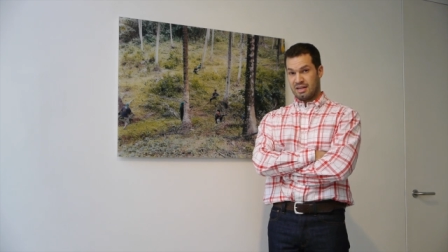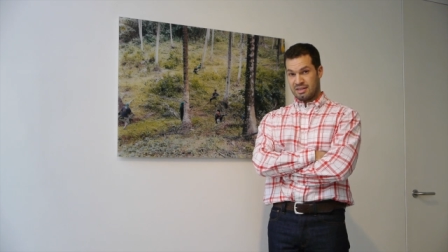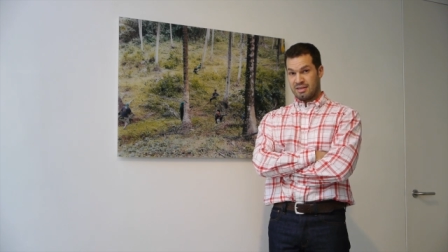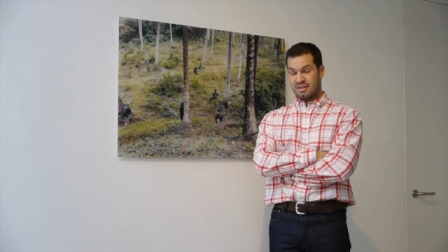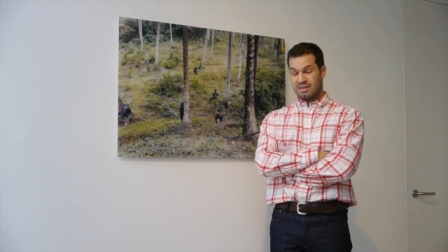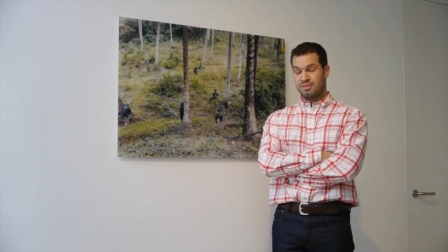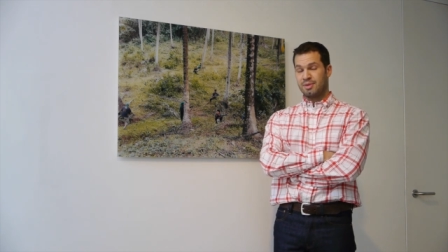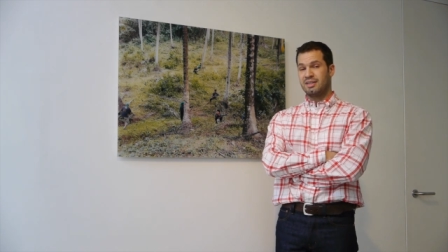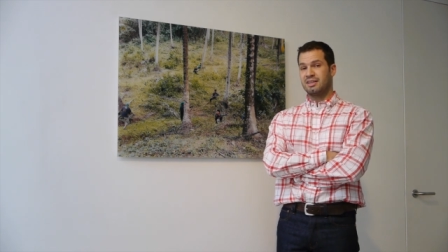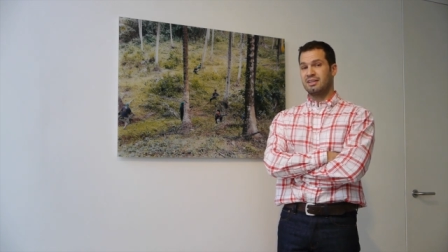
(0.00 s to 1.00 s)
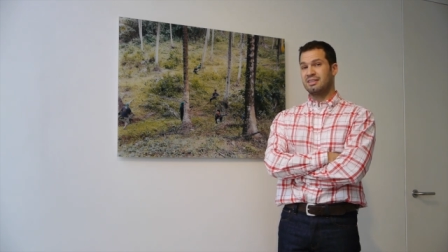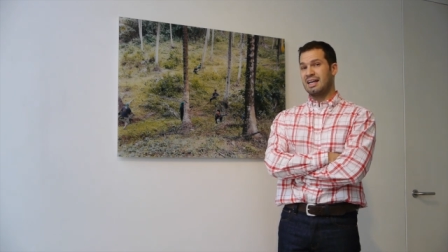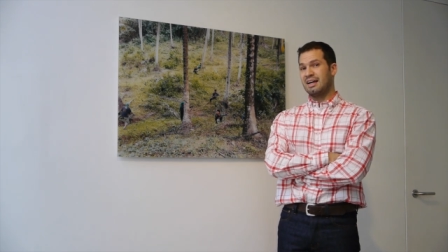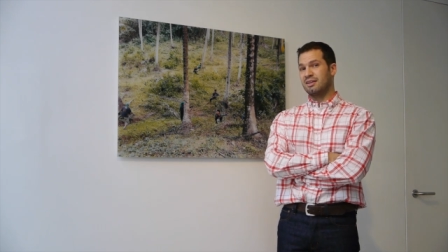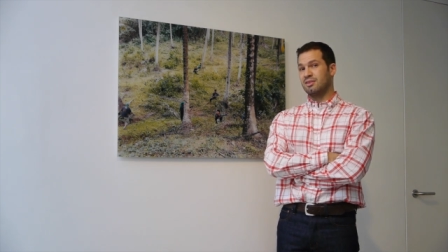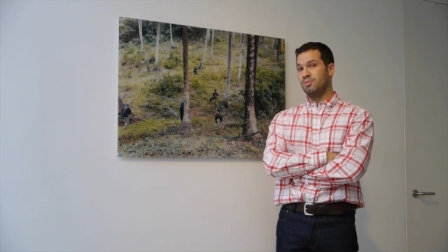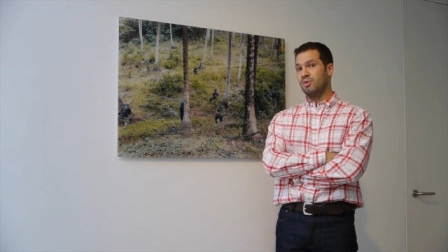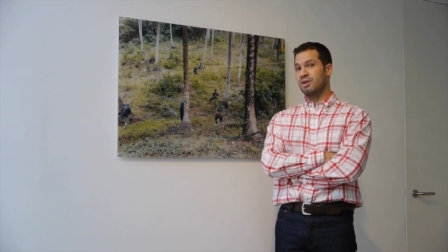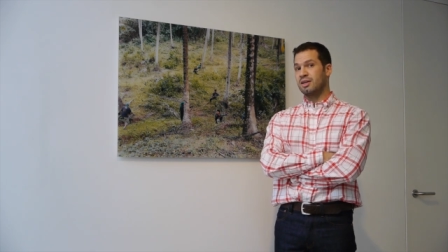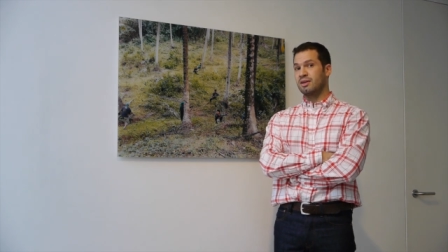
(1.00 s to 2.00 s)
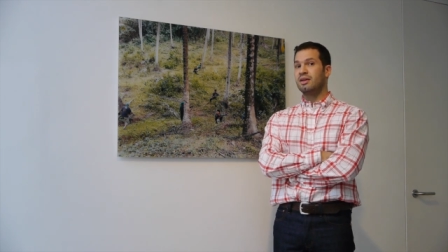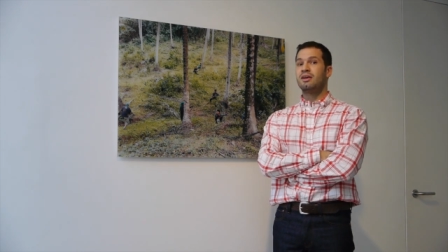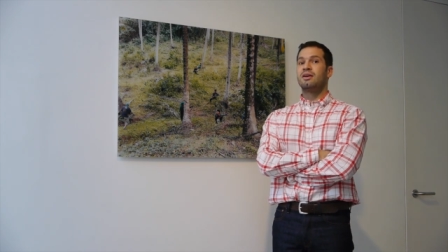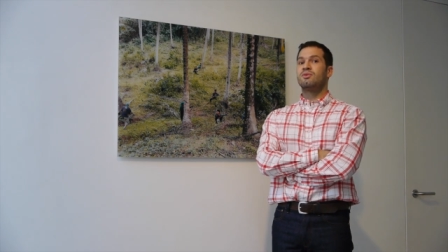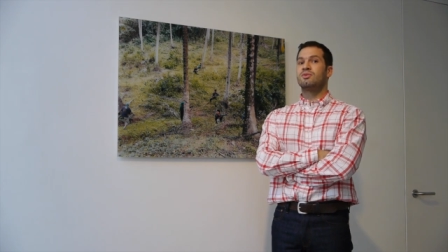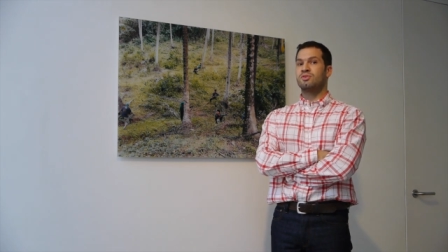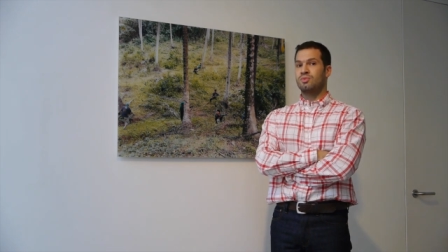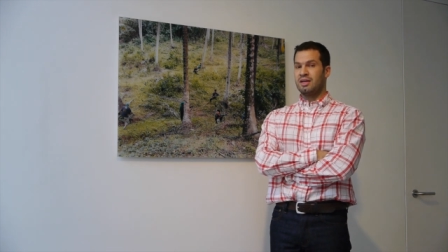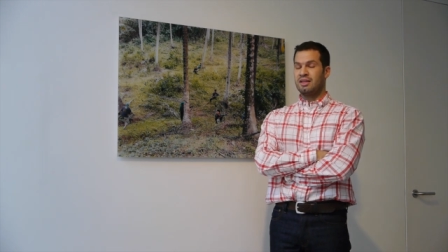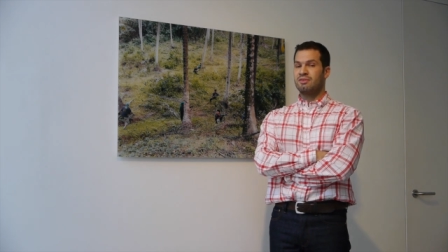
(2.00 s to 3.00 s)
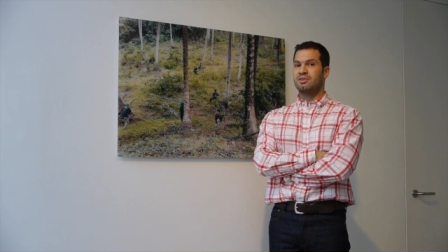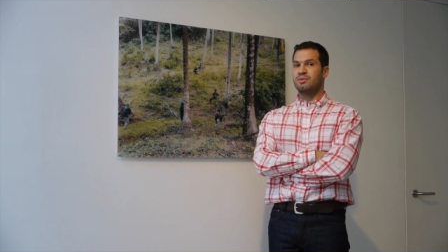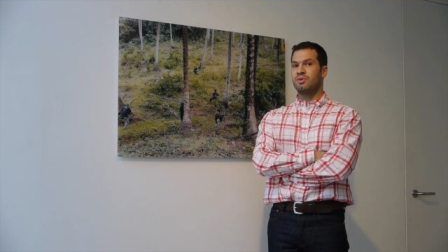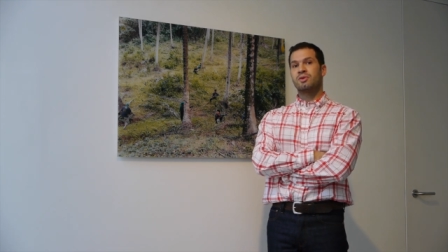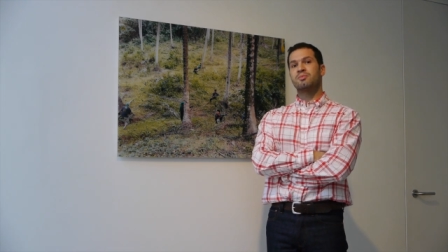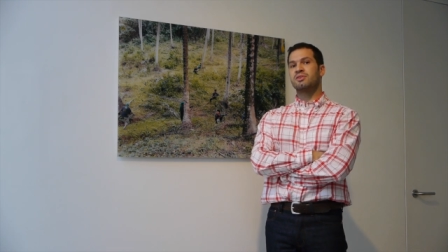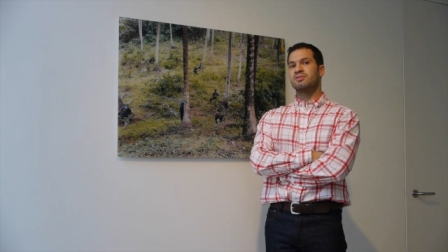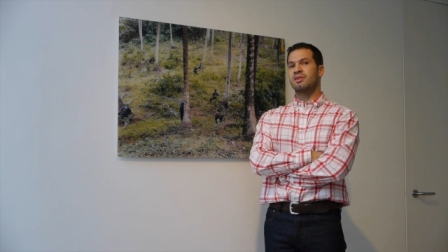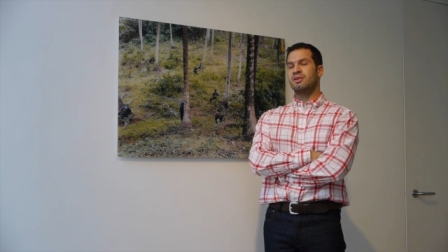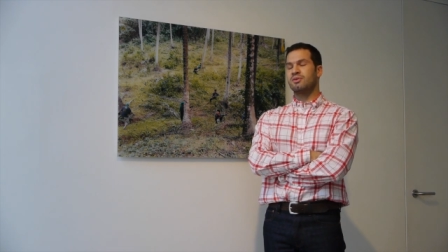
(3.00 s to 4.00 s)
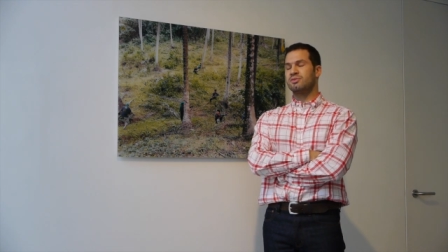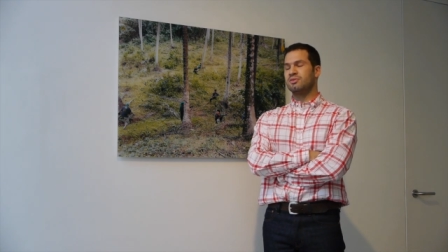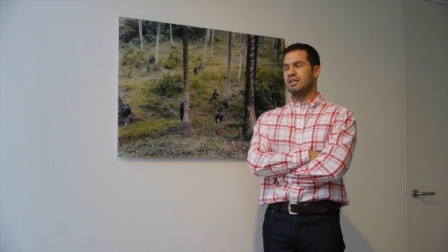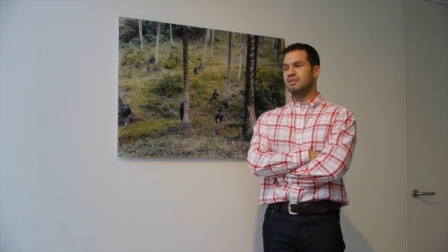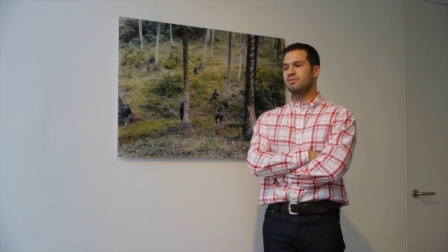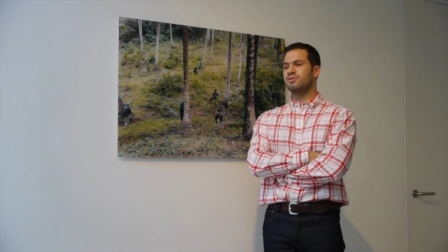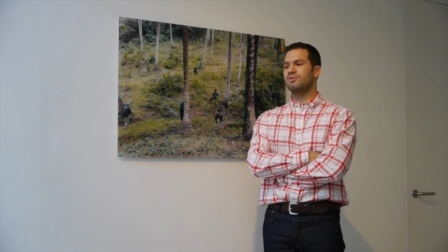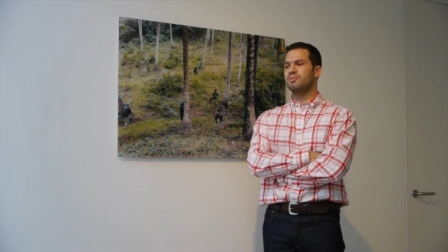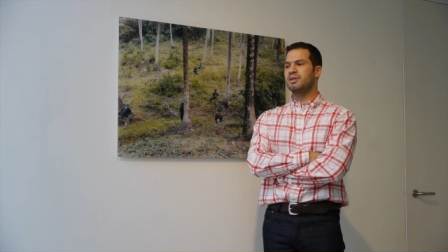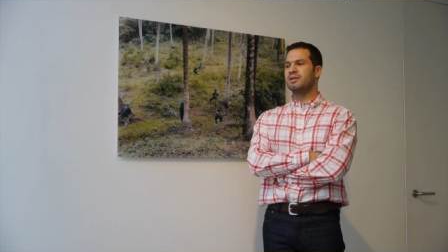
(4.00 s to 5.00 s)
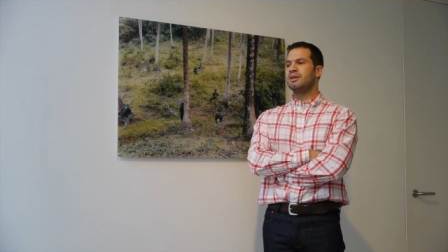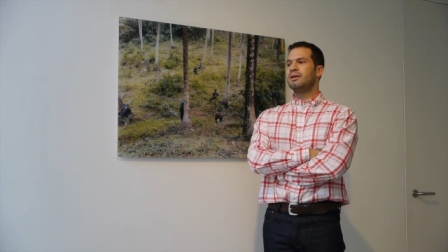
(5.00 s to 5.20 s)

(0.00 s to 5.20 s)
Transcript: anticipating an attack in the morning which is why I left in the morning because they thought it was too dangerous for me.